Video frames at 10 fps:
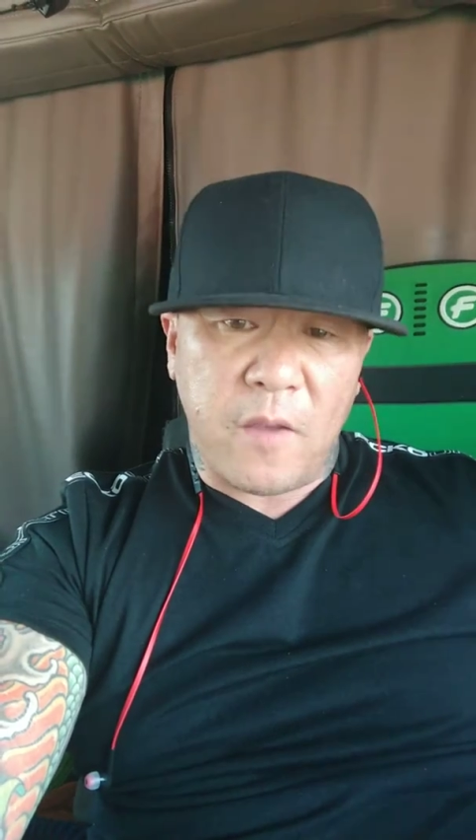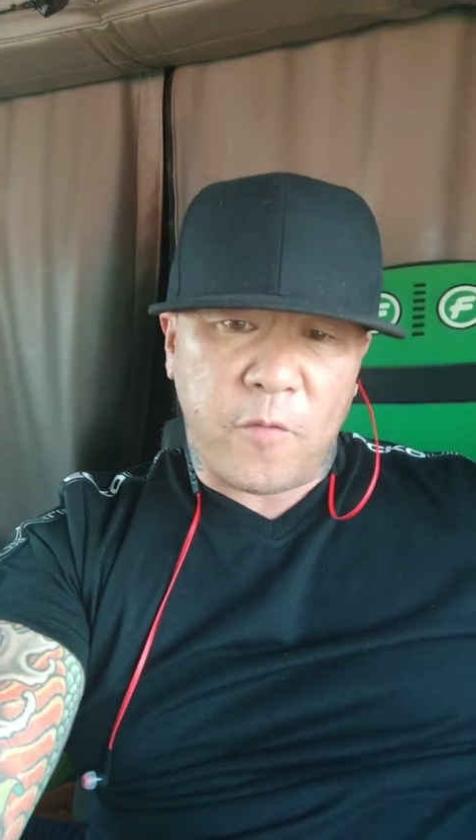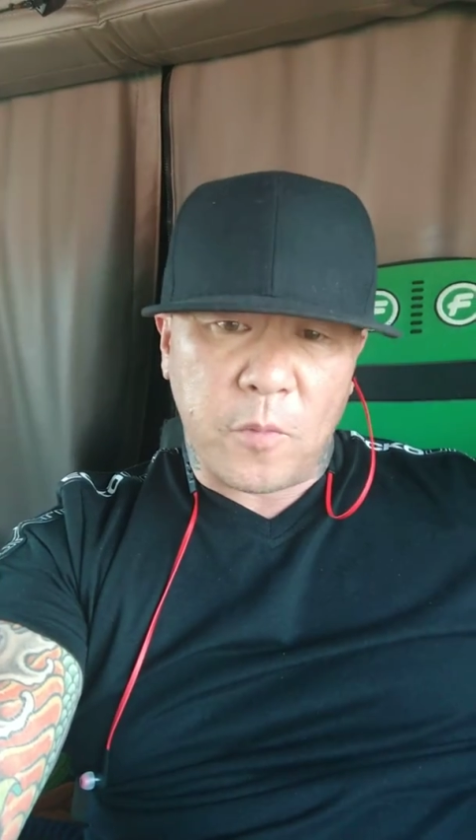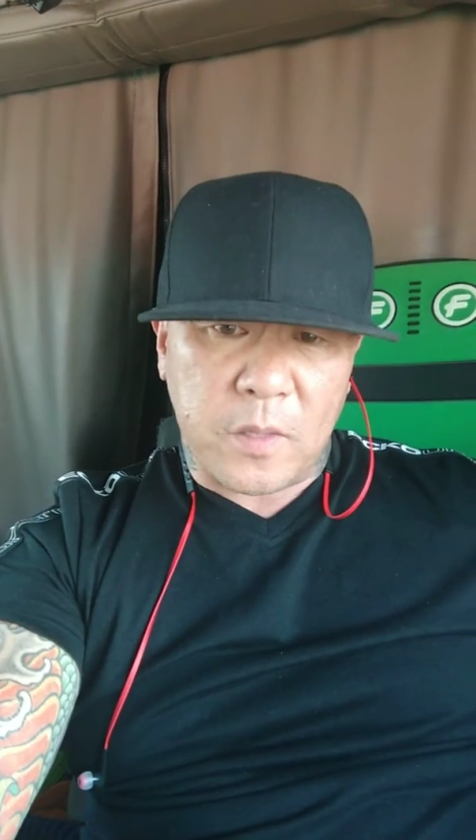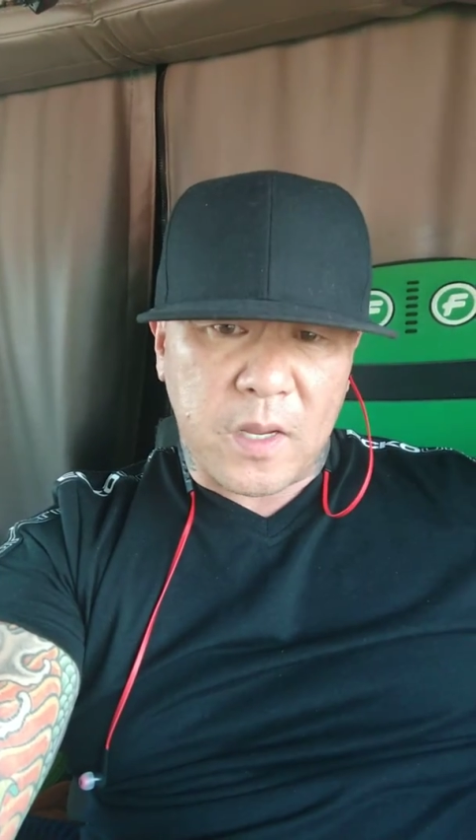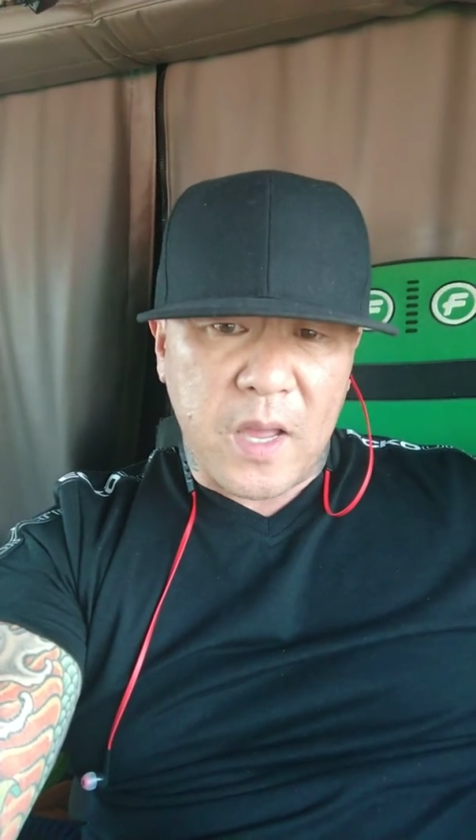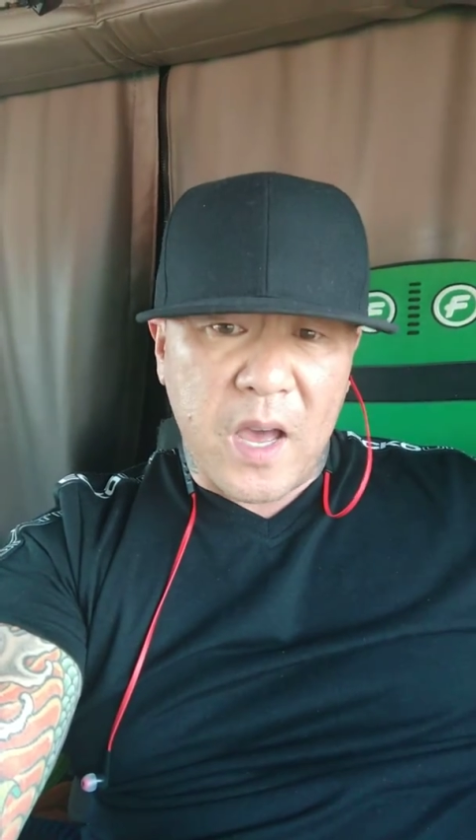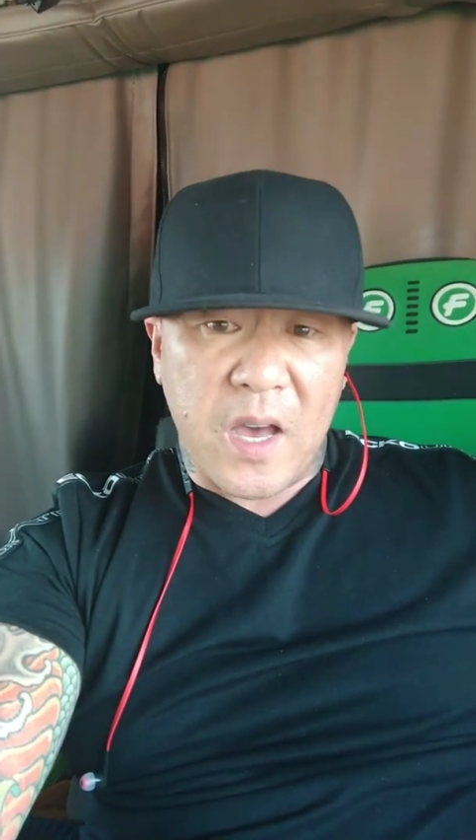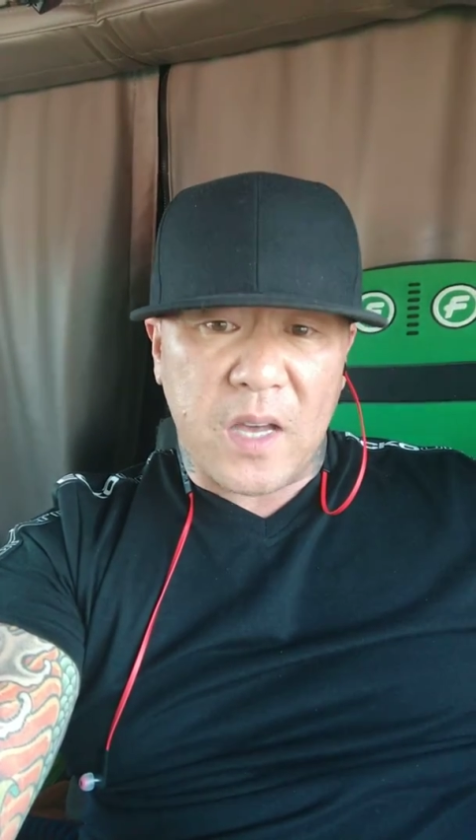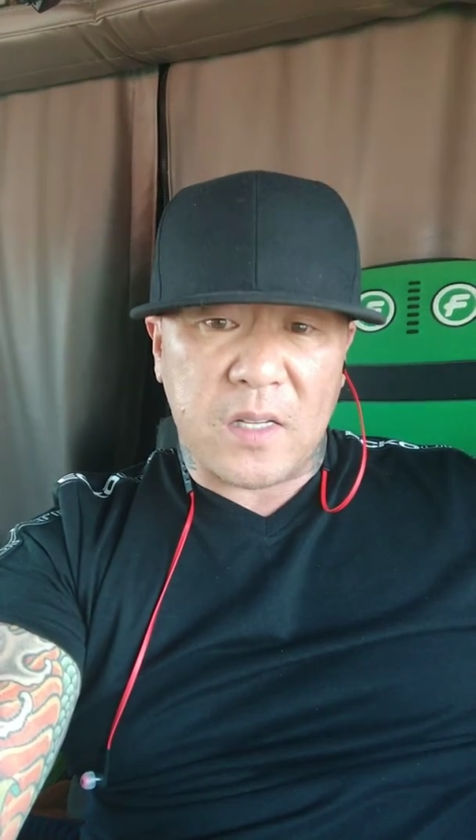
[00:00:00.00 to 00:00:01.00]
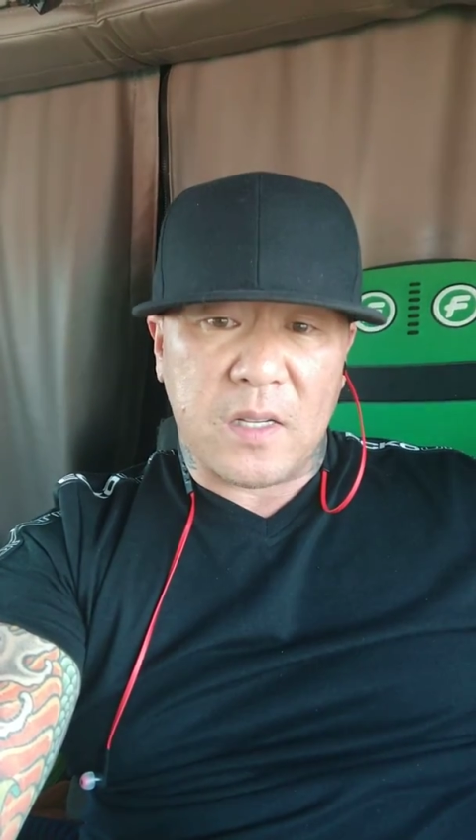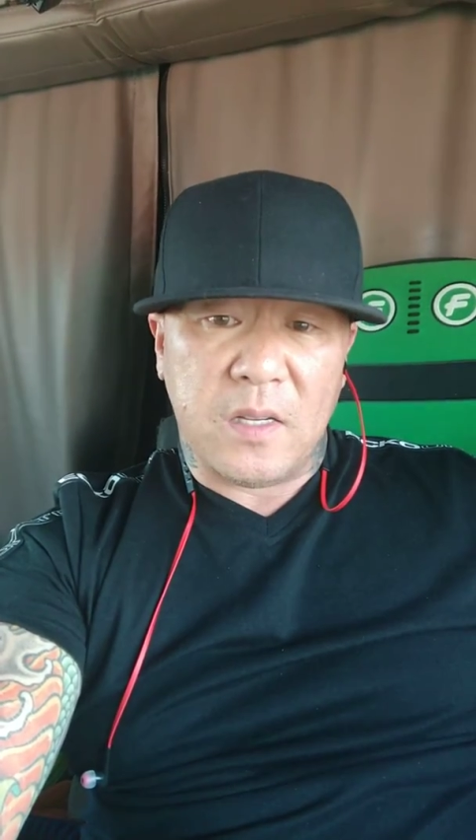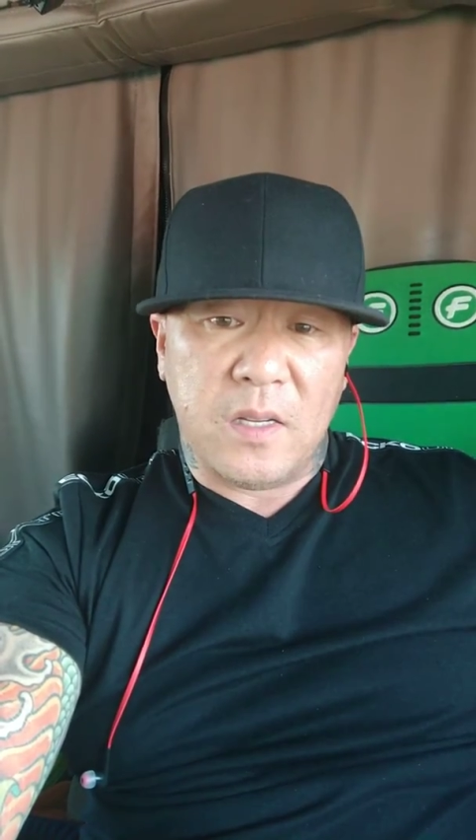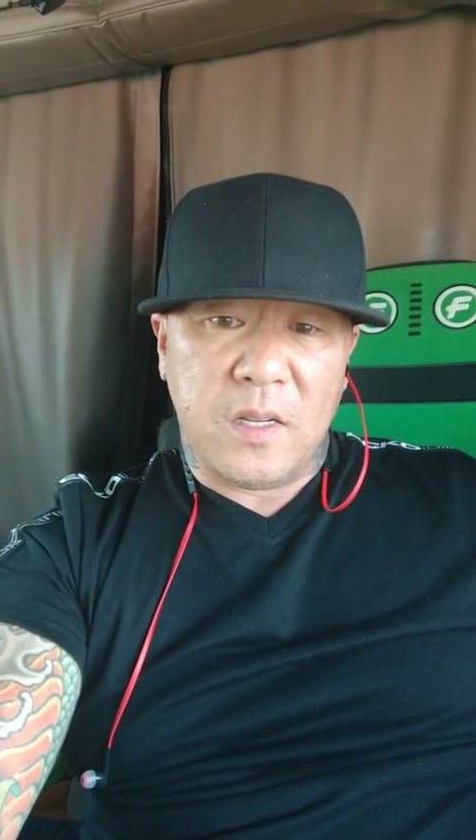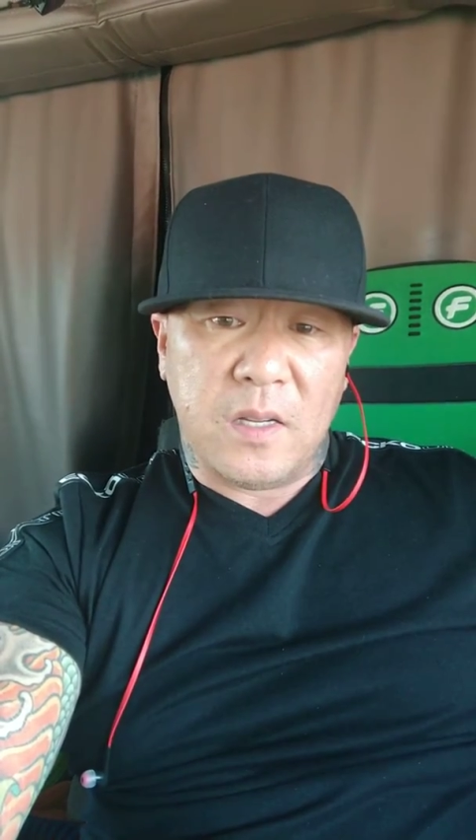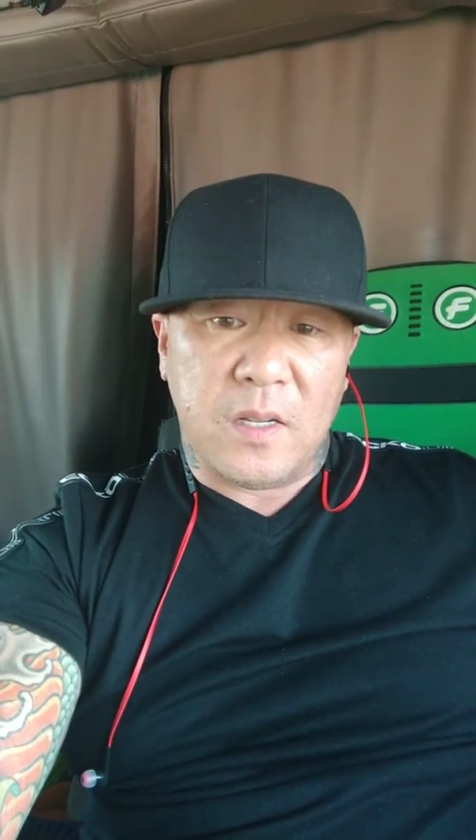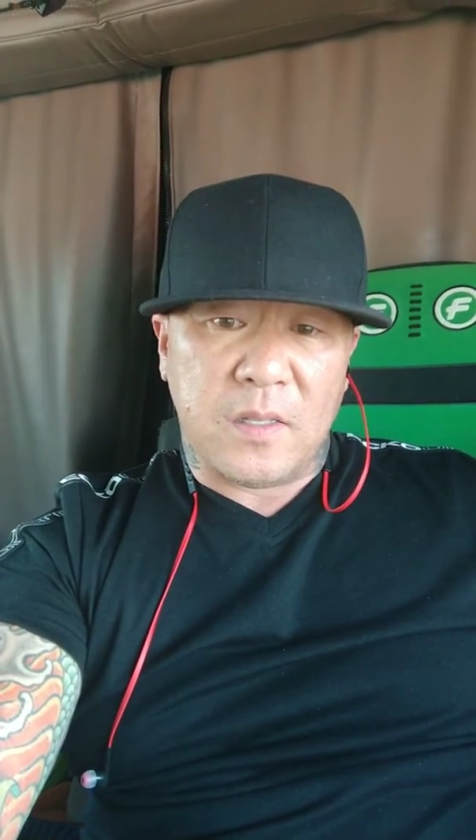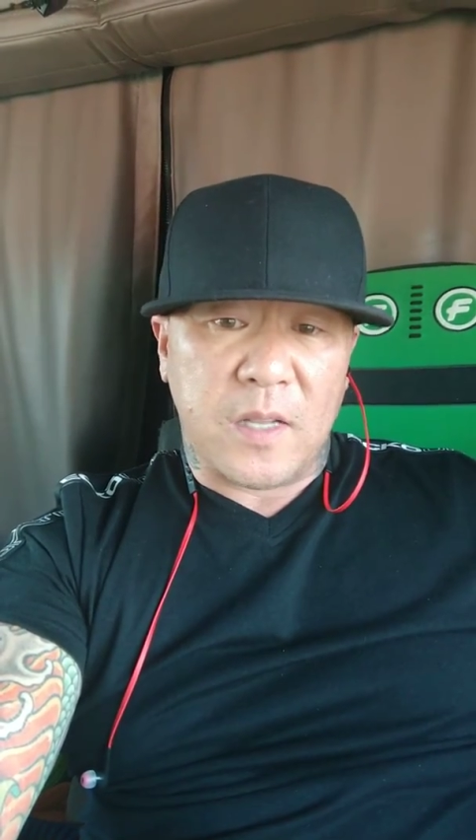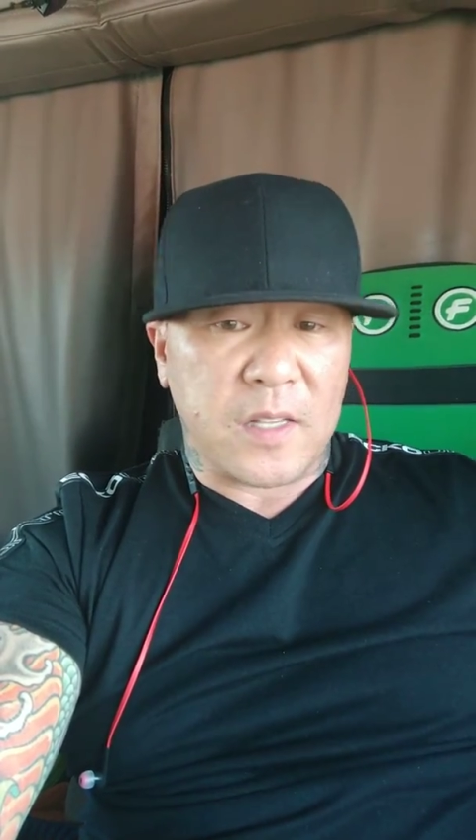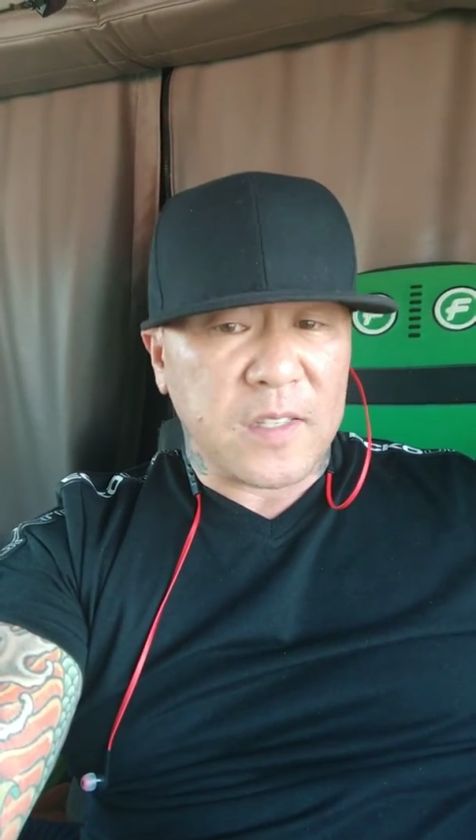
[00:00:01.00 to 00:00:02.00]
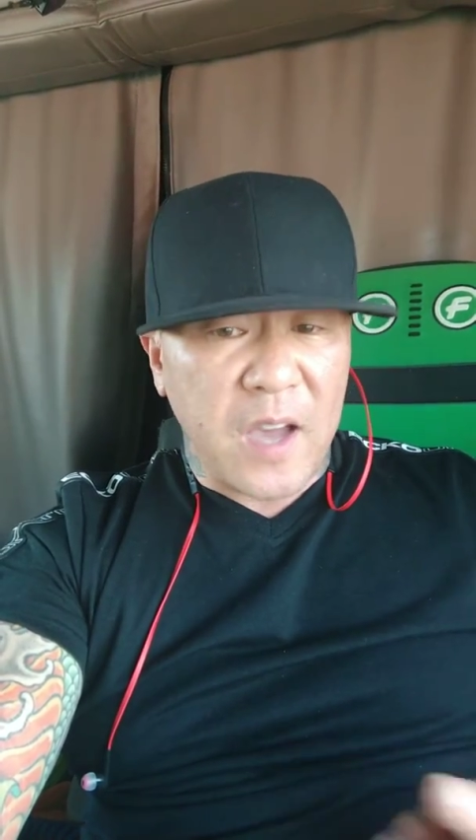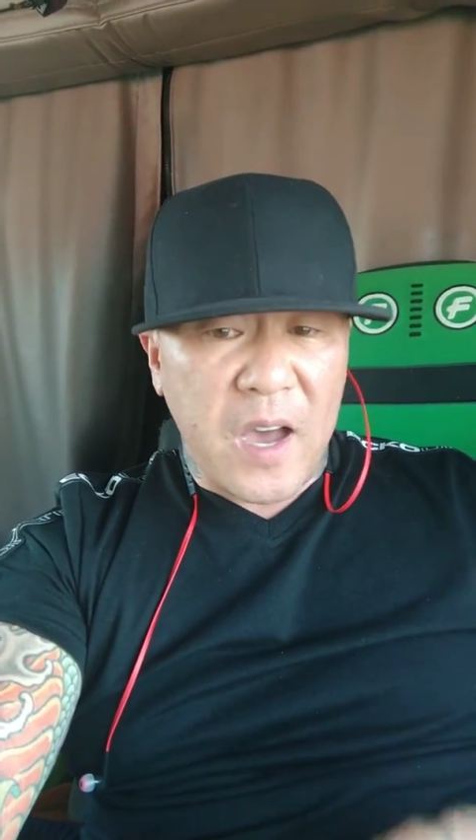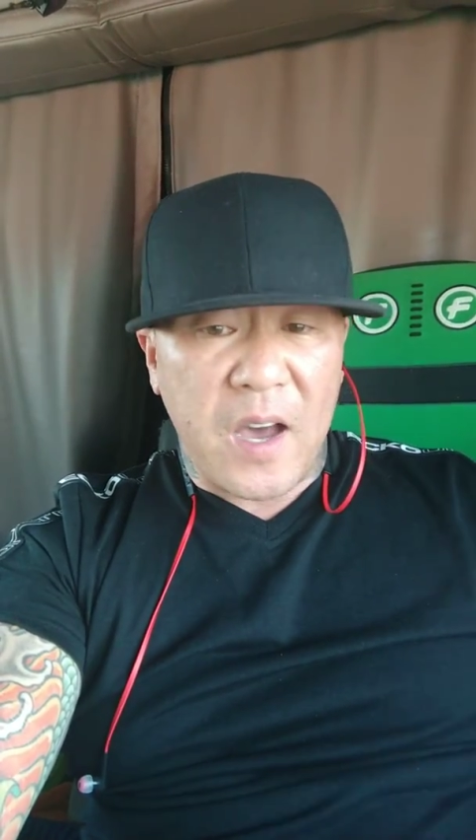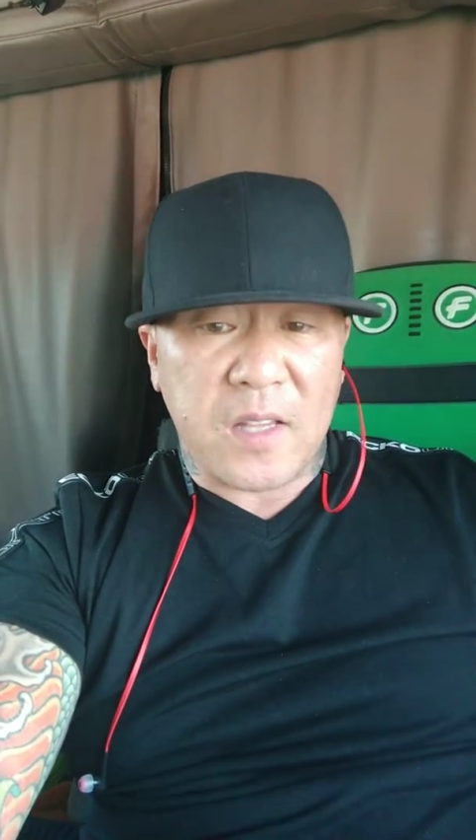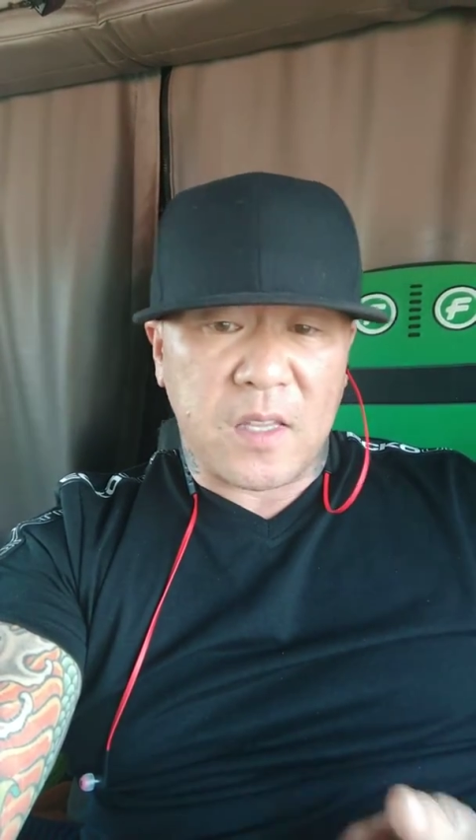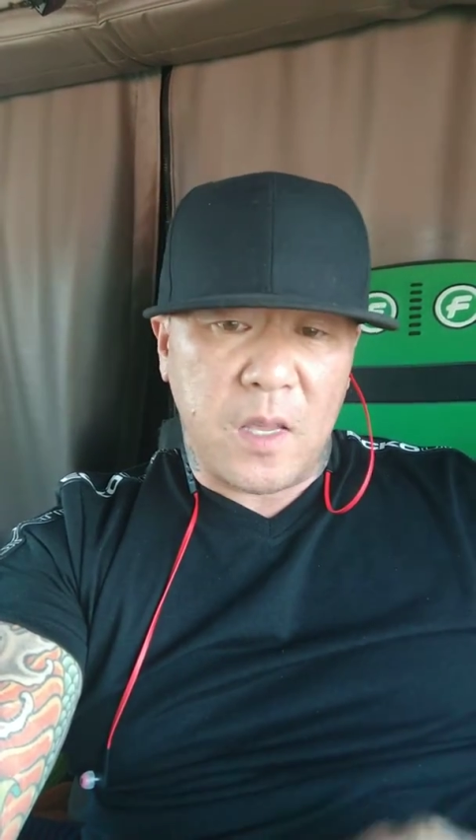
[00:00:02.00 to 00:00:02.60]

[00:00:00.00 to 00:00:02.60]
gift from the God, that God